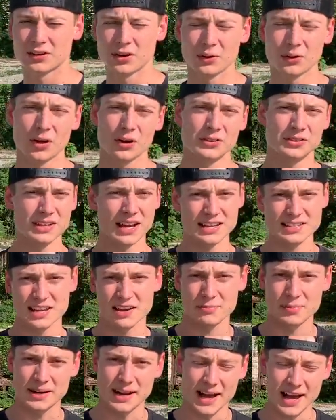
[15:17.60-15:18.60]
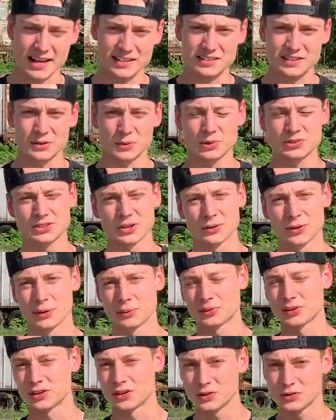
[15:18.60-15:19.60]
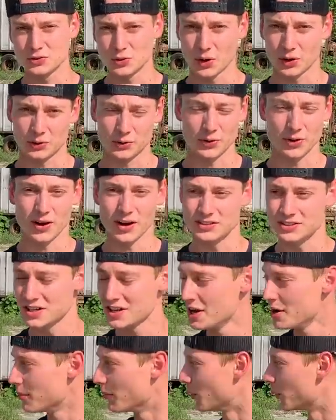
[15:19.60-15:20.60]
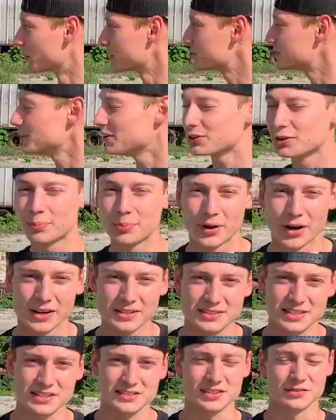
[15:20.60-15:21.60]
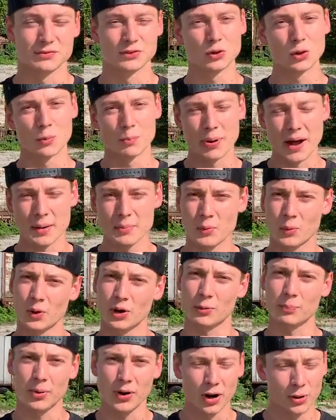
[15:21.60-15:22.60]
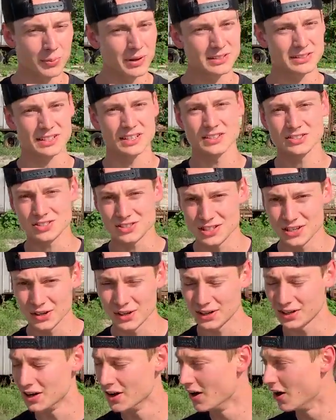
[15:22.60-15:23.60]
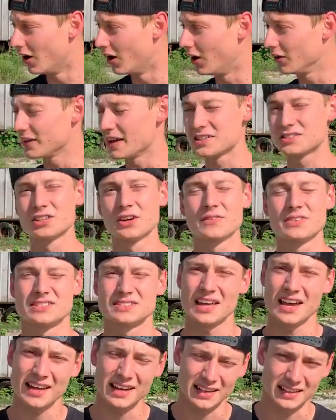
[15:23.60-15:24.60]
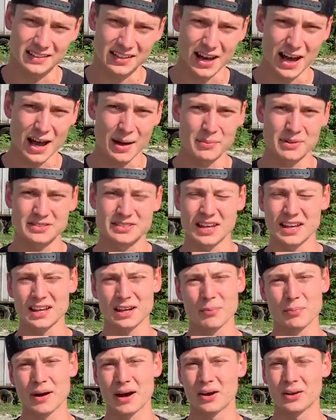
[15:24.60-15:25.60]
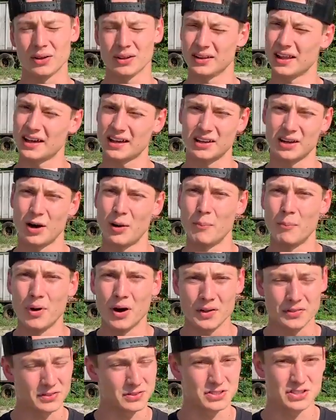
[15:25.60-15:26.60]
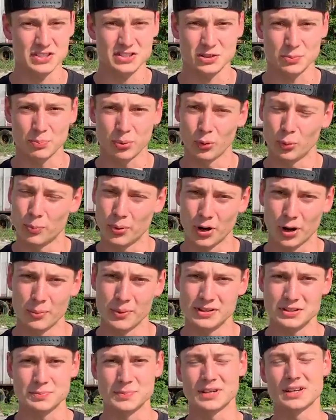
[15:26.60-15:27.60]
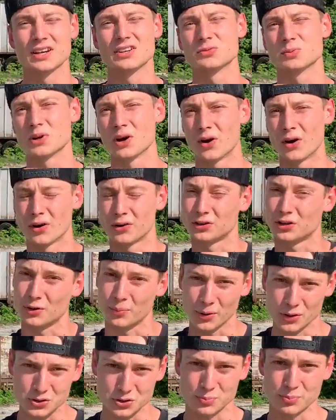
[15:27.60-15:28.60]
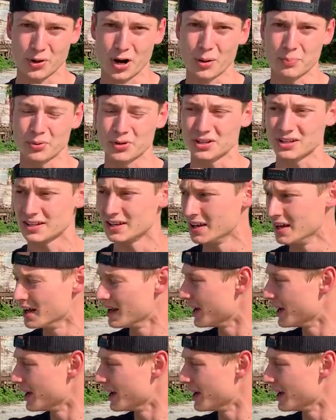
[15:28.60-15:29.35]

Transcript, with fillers: I know a lot of you guys have been asking what's going on with the Goonzquad Garage, but we're still in the process of doing paperwork, permits, engineering. All that stuff is taking time. It's taking about like a month just to pull permits because we are on commercial property.